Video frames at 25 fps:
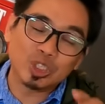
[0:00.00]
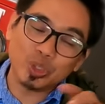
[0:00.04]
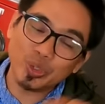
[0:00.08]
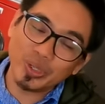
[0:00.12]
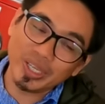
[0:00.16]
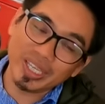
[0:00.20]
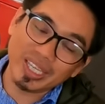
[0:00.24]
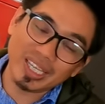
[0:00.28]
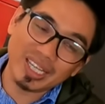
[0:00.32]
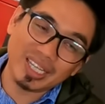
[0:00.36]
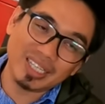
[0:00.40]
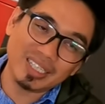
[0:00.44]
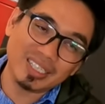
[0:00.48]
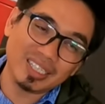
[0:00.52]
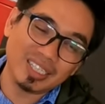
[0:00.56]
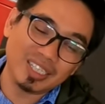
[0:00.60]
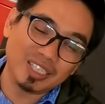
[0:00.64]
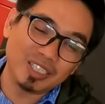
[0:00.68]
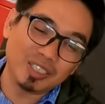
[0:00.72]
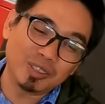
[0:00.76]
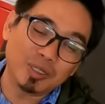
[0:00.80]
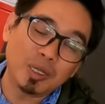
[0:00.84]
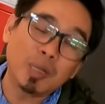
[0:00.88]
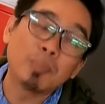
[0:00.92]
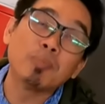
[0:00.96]
Togian
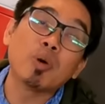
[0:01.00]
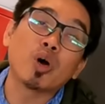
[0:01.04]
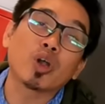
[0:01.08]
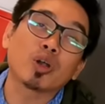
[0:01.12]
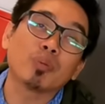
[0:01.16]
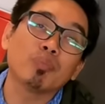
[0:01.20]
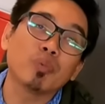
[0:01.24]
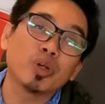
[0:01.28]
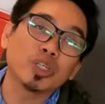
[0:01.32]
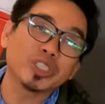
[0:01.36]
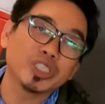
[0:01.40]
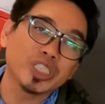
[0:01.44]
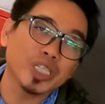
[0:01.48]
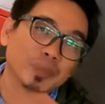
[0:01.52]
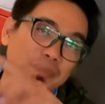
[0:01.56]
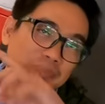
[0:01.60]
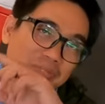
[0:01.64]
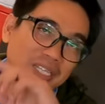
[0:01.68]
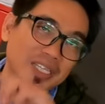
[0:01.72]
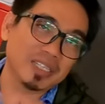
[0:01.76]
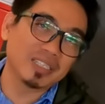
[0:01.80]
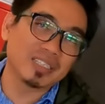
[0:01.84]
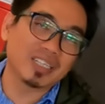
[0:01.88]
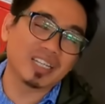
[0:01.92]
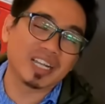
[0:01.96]
is more more cheap
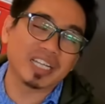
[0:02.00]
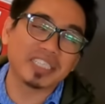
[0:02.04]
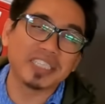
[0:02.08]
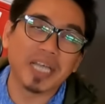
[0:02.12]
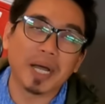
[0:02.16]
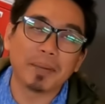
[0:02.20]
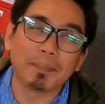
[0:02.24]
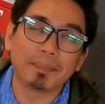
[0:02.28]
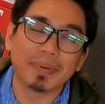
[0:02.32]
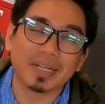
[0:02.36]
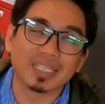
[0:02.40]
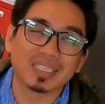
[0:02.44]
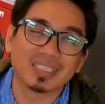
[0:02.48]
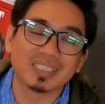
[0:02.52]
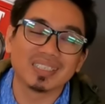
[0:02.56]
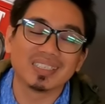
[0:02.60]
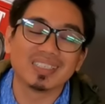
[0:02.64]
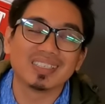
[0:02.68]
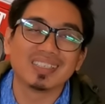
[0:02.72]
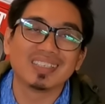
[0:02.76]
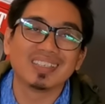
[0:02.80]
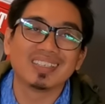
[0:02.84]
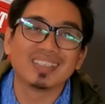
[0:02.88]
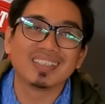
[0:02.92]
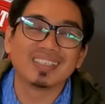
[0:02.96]
than Raja Ampat.
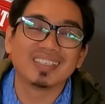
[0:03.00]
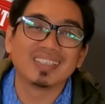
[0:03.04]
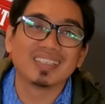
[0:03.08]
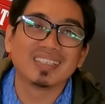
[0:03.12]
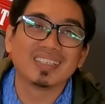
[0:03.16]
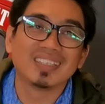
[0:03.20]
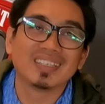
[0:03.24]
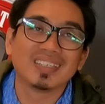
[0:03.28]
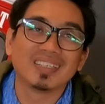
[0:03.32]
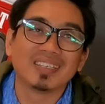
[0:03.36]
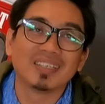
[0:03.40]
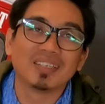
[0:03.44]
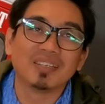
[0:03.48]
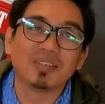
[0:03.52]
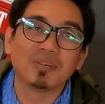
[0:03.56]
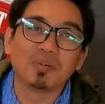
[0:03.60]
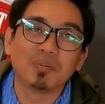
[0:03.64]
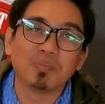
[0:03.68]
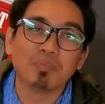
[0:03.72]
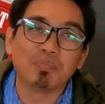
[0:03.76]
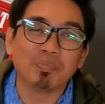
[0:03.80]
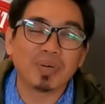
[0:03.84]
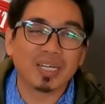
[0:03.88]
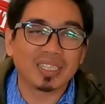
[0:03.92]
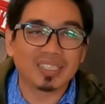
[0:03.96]

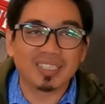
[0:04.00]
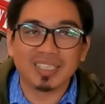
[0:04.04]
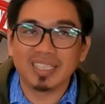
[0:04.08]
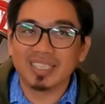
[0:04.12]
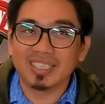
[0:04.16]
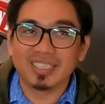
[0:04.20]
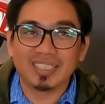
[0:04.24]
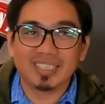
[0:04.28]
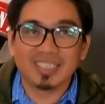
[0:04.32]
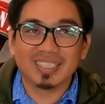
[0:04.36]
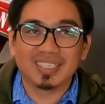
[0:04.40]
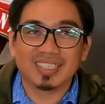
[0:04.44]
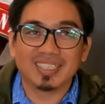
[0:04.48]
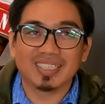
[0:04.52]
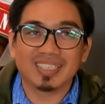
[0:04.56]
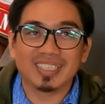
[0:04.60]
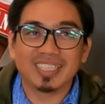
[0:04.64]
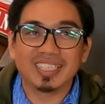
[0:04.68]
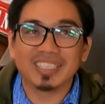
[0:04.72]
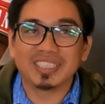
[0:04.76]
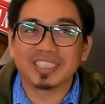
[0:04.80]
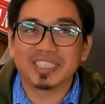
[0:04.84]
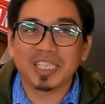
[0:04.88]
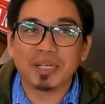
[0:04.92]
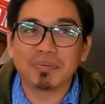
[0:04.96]
But in, is it?
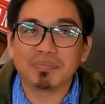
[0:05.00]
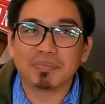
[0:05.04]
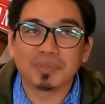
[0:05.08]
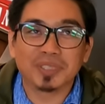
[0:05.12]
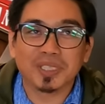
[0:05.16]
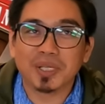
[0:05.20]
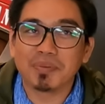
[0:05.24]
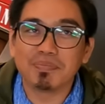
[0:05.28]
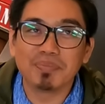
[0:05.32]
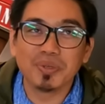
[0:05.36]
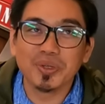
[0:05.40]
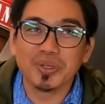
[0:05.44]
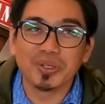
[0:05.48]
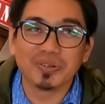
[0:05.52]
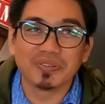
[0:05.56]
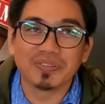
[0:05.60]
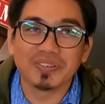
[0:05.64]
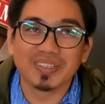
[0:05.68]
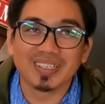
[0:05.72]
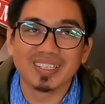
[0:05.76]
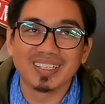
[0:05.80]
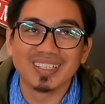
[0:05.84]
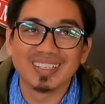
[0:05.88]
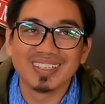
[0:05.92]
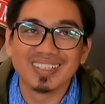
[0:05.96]
In same same beautiful.
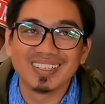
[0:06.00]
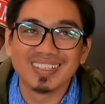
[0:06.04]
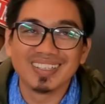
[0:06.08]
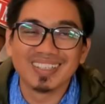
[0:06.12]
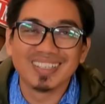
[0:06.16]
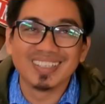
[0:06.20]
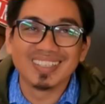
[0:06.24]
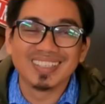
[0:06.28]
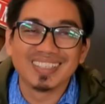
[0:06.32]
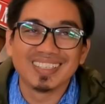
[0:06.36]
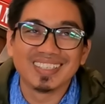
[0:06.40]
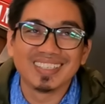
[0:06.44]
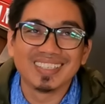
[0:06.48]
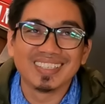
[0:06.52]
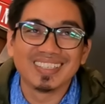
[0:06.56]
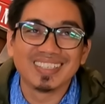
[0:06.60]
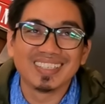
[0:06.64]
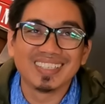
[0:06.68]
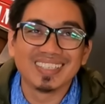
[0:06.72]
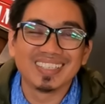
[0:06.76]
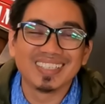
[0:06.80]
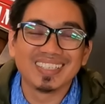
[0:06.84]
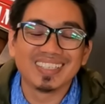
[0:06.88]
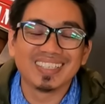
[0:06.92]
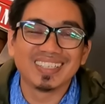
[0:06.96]
Ah, okay,
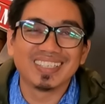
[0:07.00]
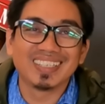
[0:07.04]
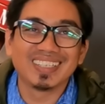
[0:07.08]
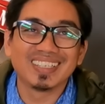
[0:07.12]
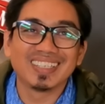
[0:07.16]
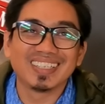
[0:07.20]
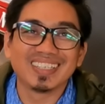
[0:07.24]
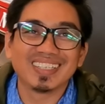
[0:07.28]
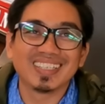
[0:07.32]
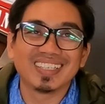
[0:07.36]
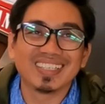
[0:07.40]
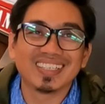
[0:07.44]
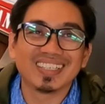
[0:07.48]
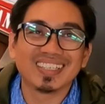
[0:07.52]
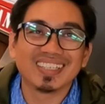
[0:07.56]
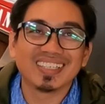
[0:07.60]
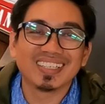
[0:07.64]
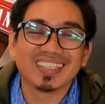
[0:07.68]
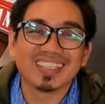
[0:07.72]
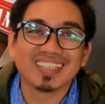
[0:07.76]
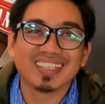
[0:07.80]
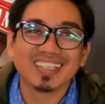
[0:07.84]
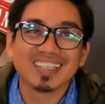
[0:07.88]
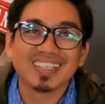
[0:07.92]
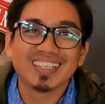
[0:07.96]
but less
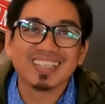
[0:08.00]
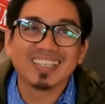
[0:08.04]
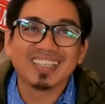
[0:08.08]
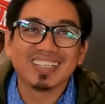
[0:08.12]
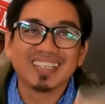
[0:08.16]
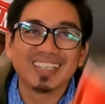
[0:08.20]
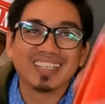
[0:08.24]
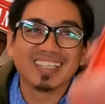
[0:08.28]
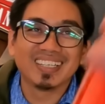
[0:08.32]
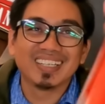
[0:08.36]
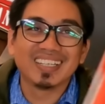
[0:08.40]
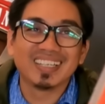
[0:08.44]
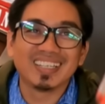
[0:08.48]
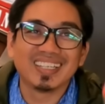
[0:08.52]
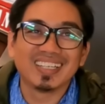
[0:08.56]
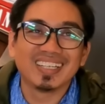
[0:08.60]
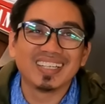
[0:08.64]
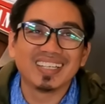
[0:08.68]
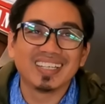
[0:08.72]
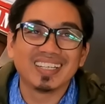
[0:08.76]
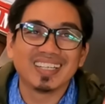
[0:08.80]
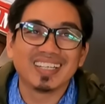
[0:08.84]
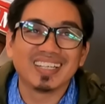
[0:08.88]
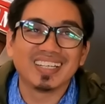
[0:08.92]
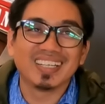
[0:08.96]
tourism is just
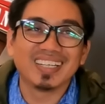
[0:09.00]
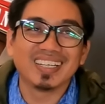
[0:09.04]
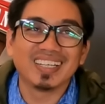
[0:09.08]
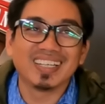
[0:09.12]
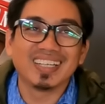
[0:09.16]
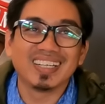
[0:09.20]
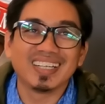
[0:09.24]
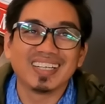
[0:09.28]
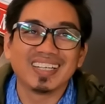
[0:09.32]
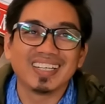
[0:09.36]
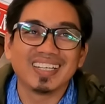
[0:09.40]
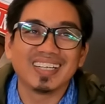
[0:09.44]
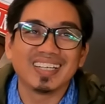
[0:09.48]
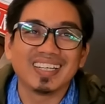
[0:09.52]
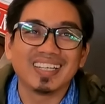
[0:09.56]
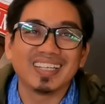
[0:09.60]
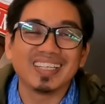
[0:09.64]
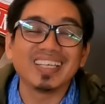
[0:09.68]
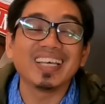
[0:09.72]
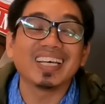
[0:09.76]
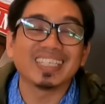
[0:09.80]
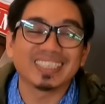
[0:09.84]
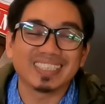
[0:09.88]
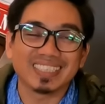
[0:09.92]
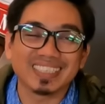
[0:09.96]
starting there now, right?
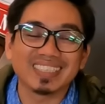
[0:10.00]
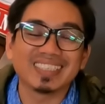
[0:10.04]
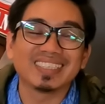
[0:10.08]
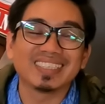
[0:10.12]
Yes.